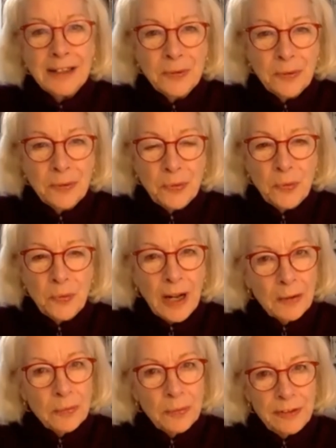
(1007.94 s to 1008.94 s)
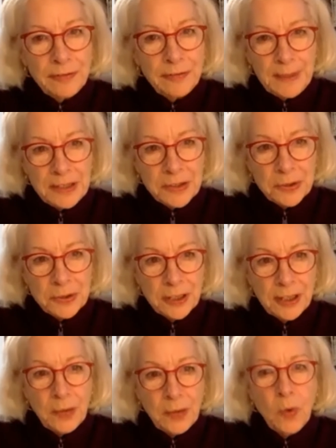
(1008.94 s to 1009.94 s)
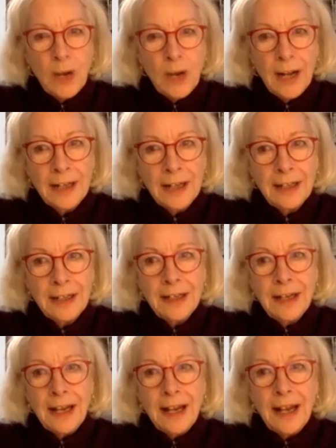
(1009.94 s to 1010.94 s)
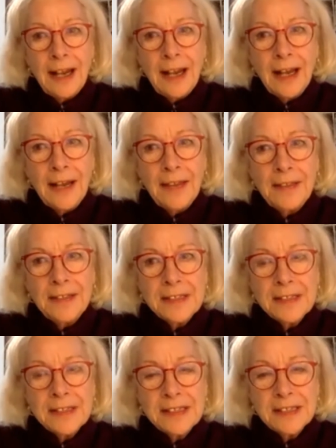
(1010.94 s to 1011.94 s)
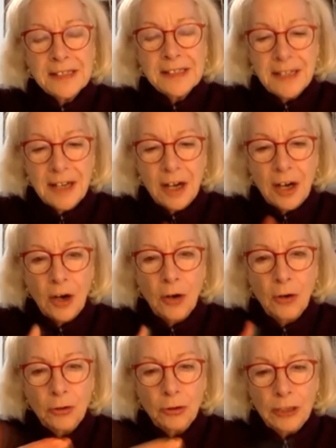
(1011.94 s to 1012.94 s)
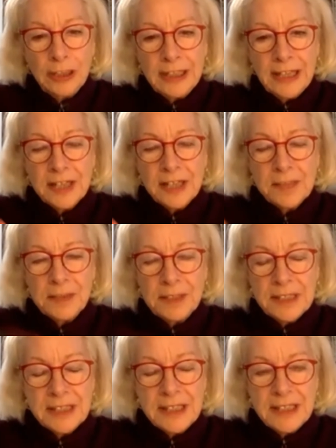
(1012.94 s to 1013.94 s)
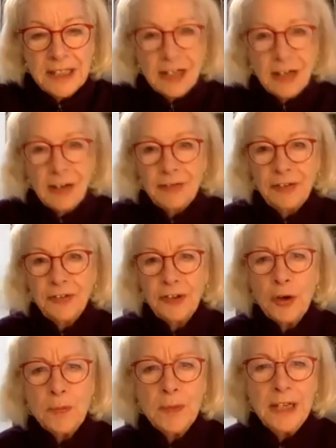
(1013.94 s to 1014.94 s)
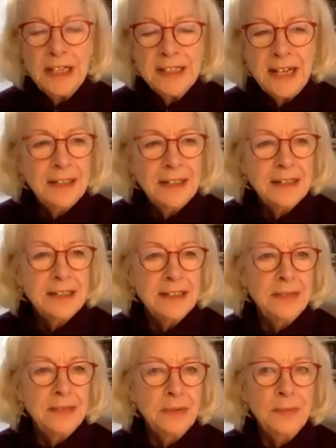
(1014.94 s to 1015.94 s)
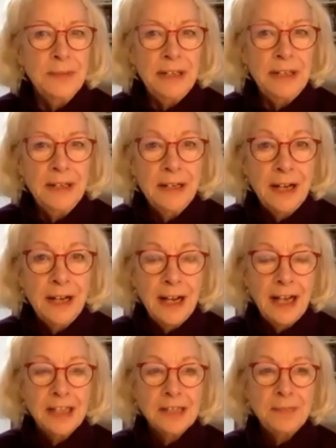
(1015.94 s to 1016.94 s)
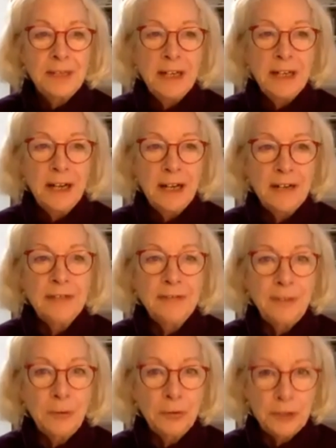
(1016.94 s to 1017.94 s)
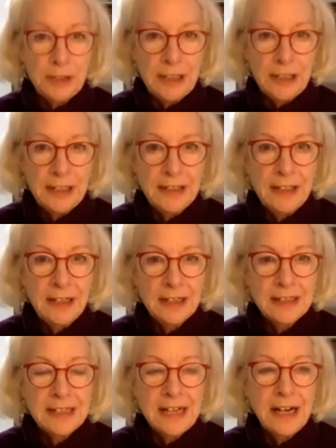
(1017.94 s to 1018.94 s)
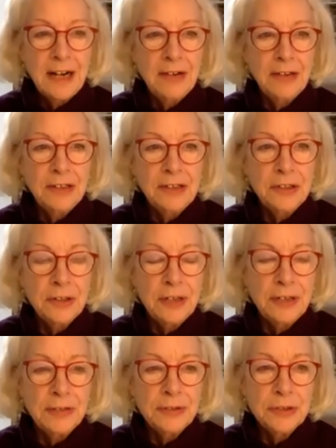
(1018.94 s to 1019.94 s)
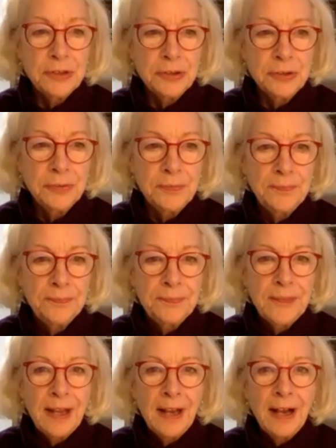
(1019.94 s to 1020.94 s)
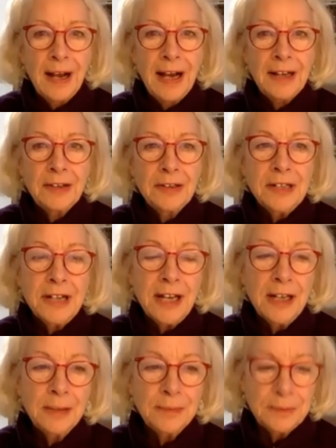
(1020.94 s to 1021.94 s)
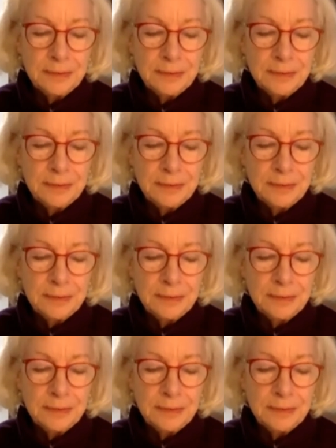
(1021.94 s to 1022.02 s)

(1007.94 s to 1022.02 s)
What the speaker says: we've been talking, this whole engagement of so many talented women has been unfolding in the last hour or two, I couldn't help